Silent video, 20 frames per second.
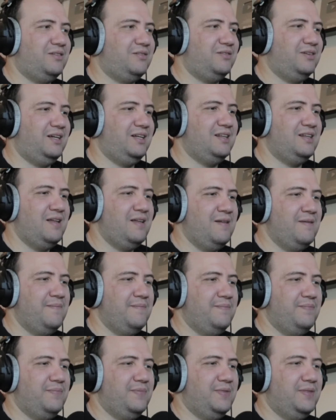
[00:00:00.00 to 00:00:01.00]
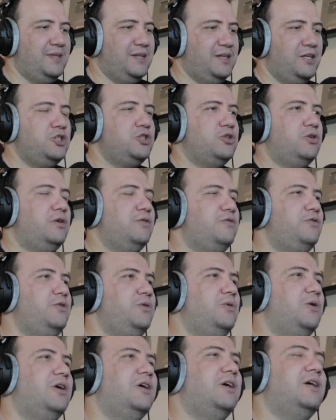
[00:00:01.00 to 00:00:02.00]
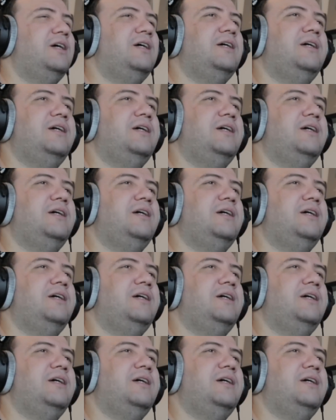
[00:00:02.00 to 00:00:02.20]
right? So if you are